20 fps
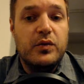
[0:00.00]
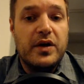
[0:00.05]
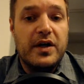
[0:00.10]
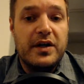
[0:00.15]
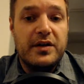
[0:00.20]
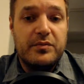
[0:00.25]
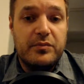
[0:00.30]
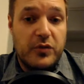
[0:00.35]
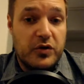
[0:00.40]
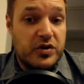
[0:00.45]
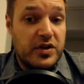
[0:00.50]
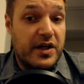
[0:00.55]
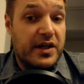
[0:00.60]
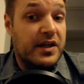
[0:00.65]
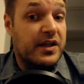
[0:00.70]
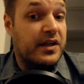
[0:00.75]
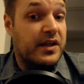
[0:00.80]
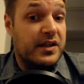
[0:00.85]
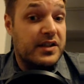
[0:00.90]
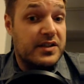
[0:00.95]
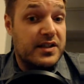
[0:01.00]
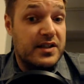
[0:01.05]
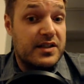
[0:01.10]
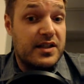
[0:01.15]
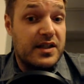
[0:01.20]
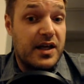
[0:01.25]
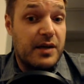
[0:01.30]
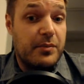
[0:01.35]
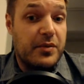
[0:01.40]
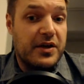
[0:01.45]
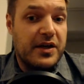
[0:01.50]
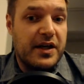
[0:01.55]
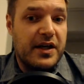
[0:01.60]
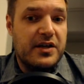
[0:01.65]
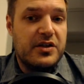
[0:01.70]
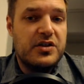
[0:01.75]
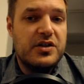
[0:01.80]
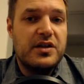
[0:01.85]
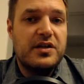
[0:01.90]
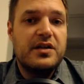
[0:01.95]
most likely an existing
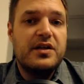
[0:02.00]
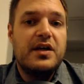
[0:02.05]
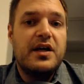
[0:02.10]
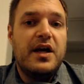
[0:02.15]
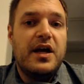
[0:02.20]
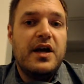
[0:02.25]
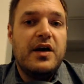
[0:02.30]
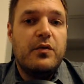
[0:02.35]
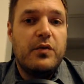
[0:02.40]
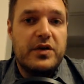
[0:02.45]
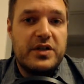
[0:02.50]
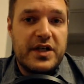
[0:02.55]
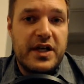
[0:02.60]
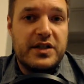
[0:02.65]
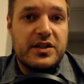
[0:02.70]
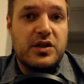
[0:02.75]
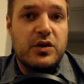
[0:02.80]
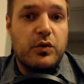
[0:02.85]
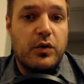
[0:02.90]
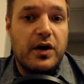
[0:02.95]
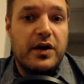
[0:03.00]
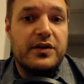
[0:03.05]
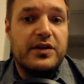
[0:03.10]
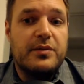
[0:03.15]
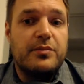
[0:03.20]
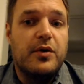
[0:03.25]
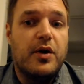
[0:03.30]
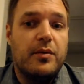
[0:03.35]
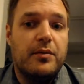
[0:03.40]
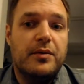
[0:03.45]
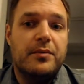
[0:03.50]
application which has a quality problem.